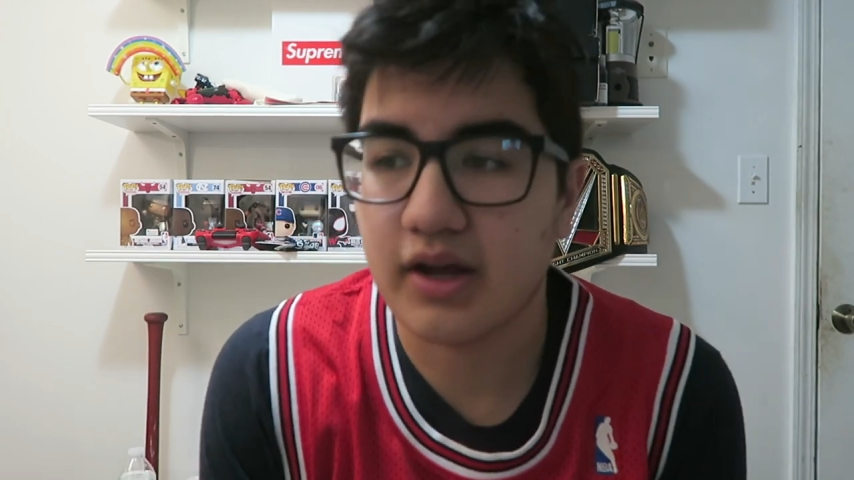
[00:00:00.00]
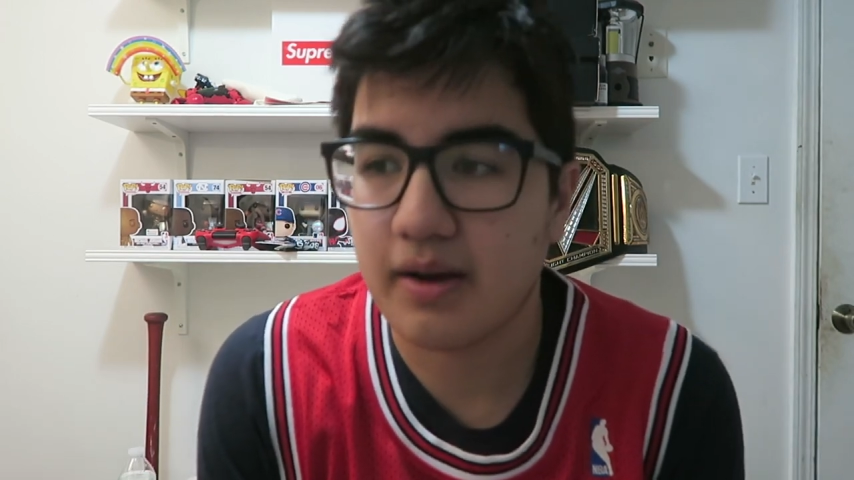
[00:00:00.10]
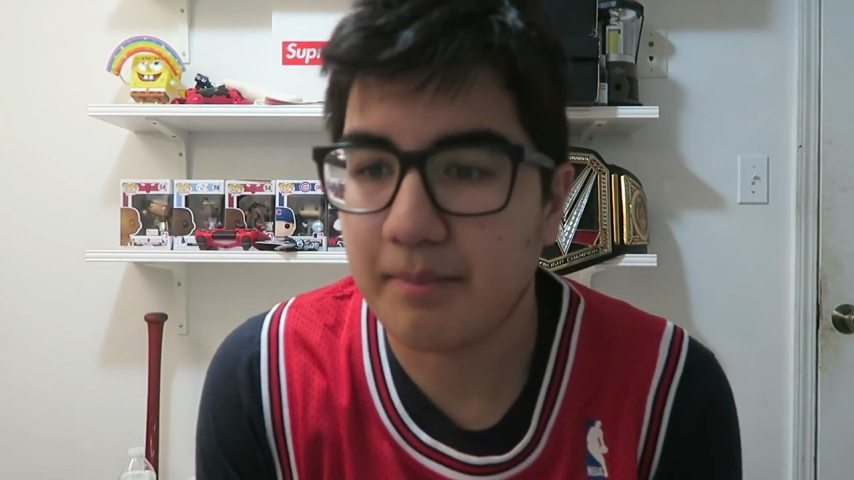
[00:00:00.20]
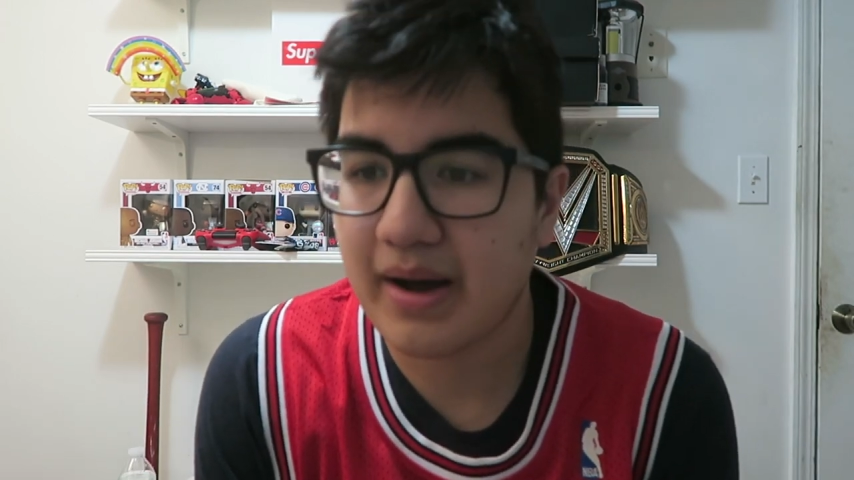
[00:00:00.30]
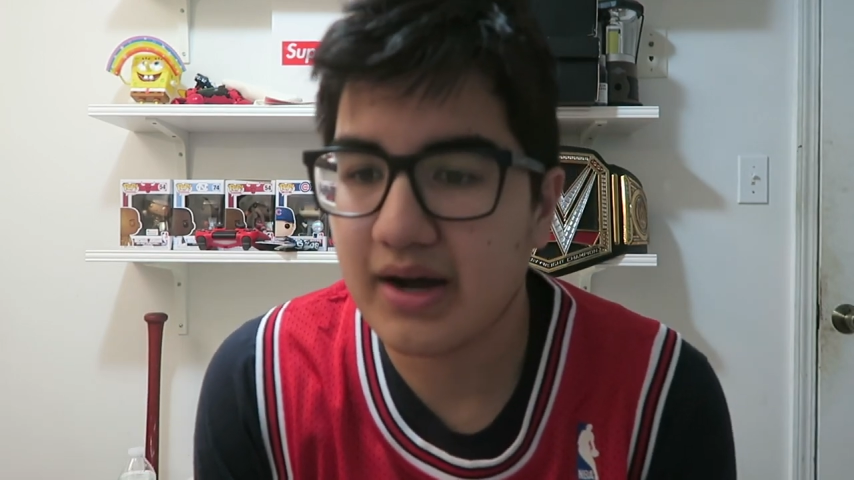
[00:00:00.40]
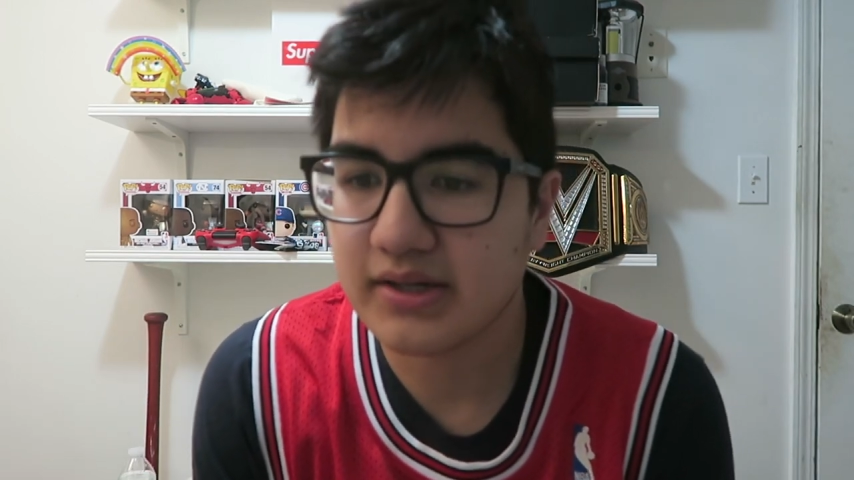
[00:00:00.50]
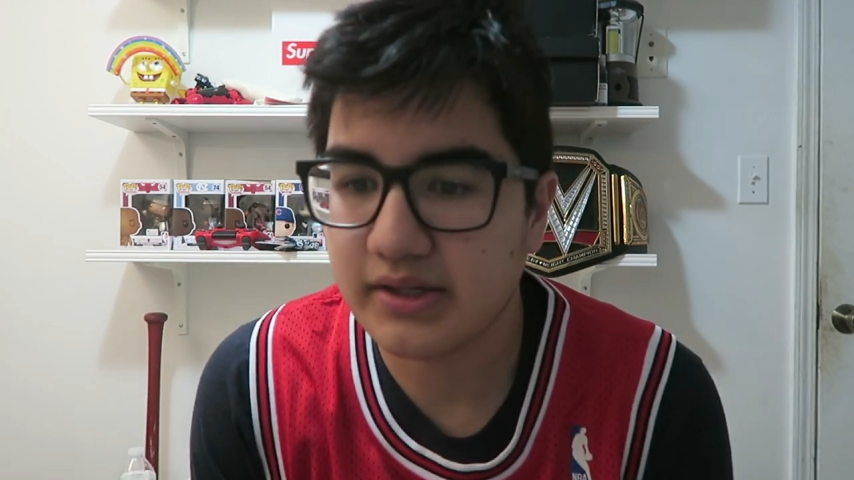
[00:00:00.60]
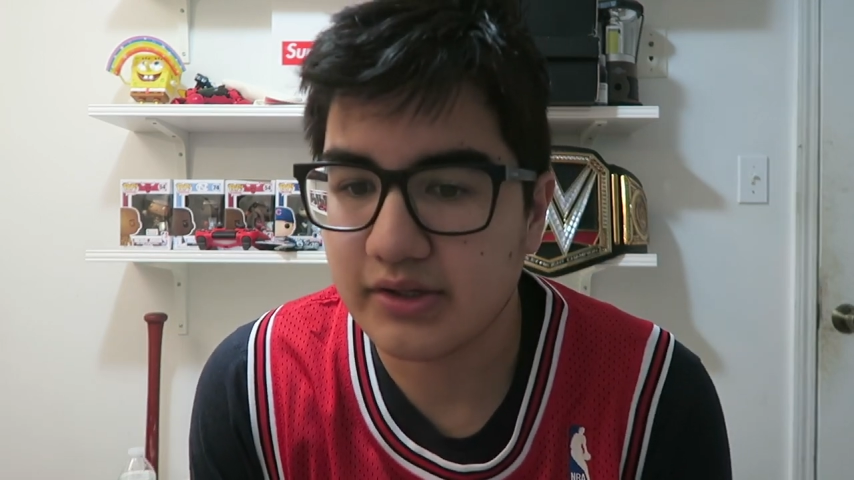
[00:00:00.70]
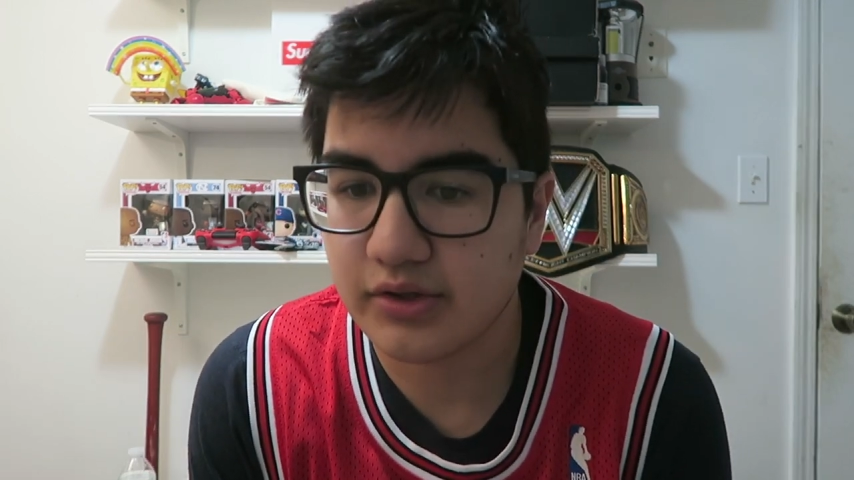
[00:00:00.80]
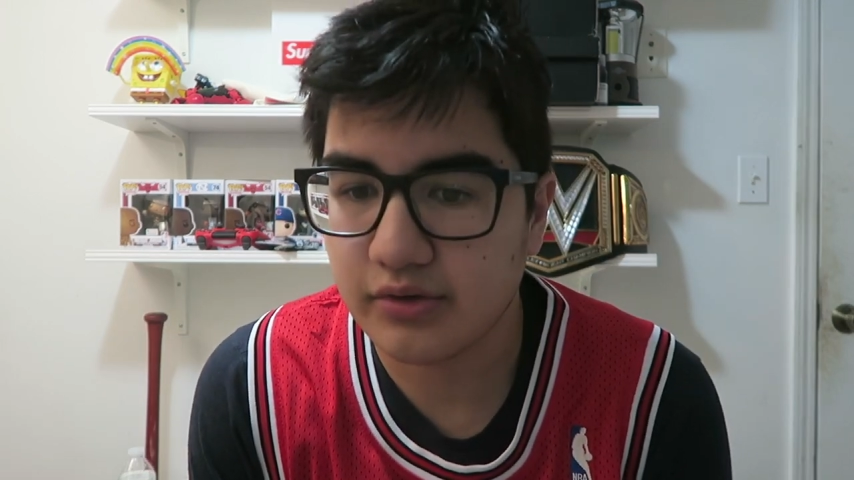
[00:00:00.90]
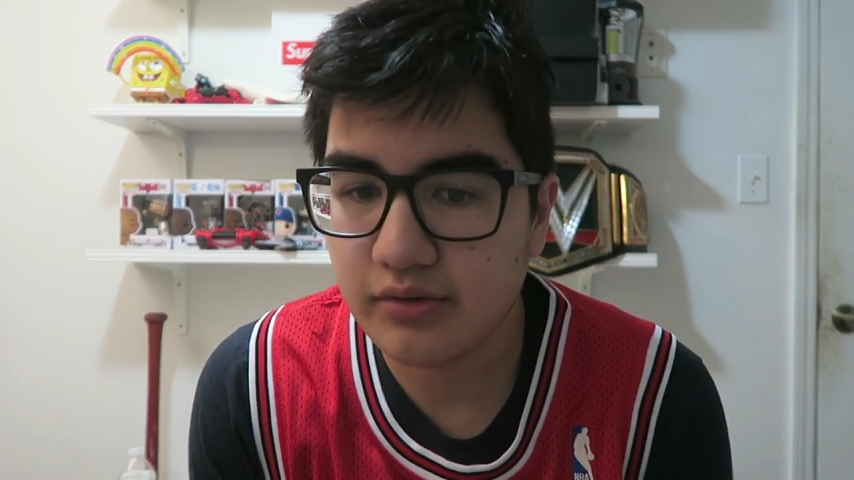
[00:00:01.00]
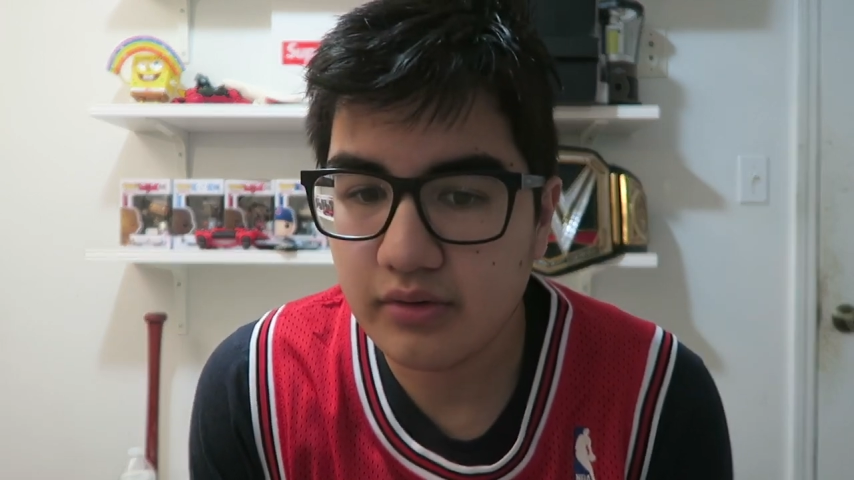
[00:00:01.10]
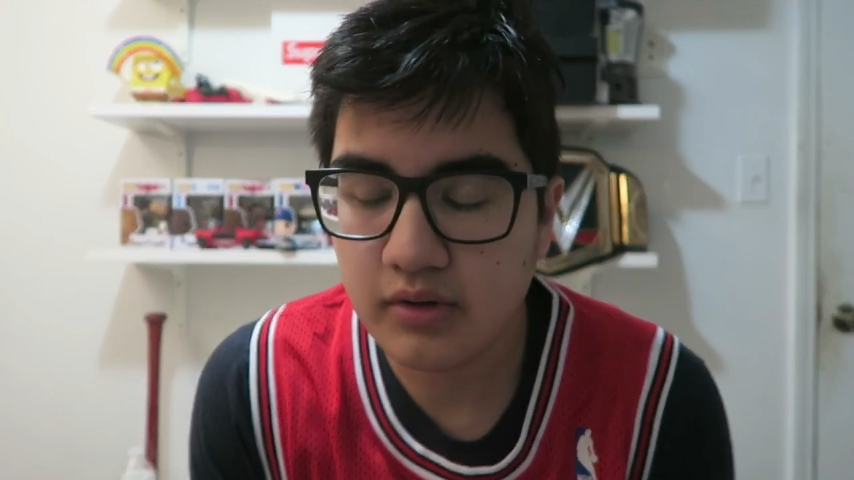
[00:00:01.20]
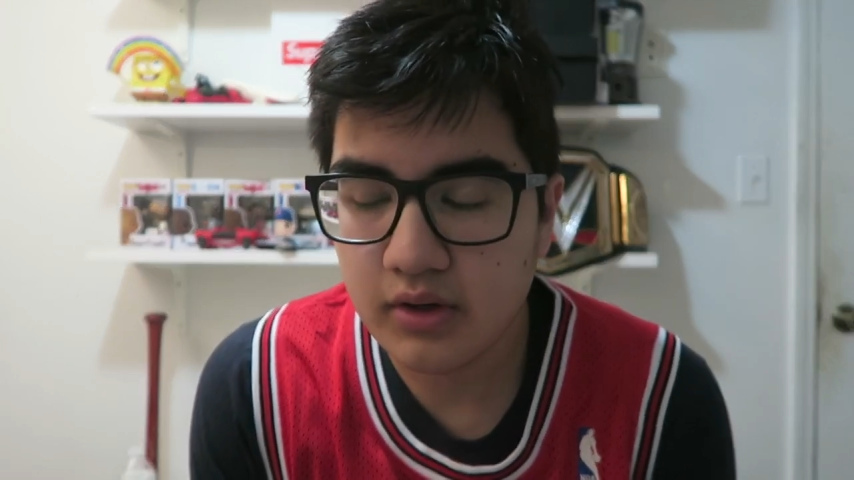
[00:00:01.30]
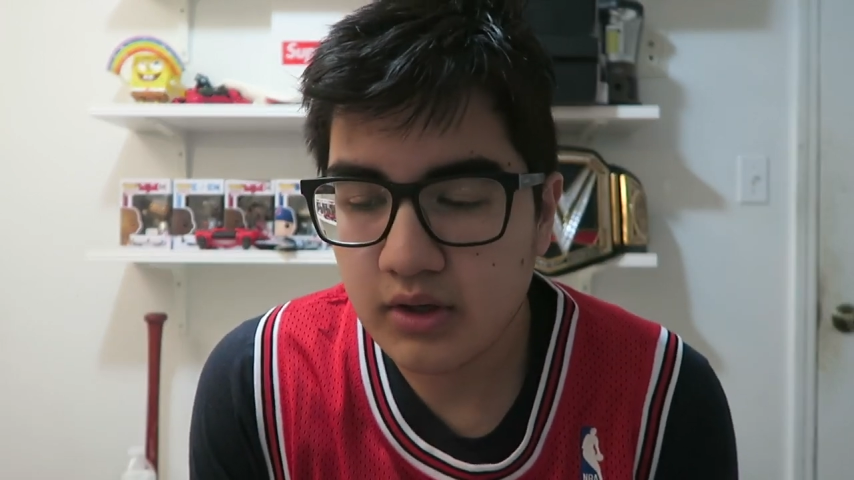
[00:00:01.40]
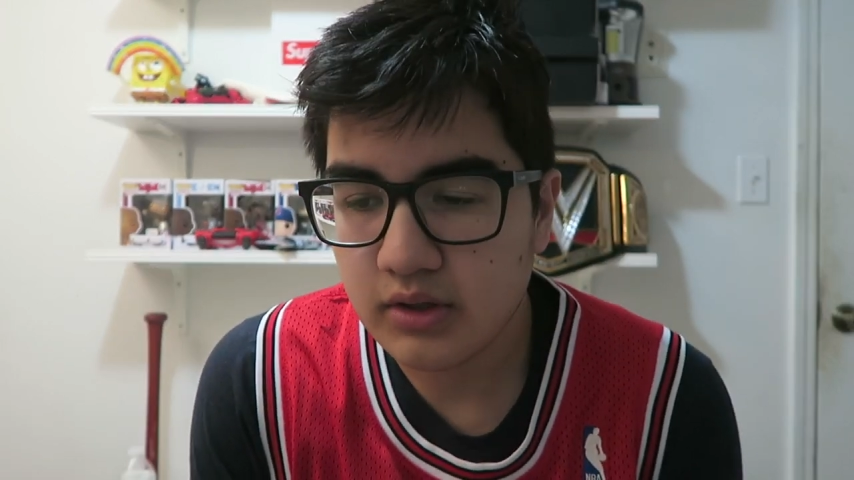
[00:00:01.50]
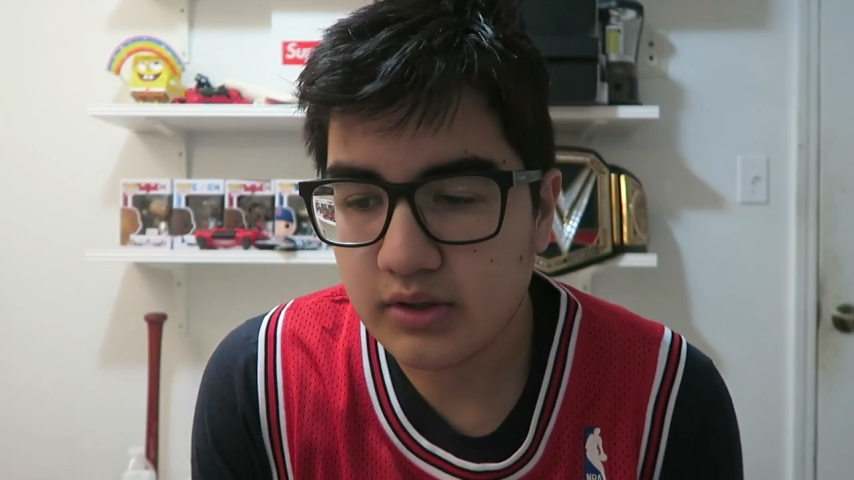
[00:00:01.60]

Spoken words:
unboxing too.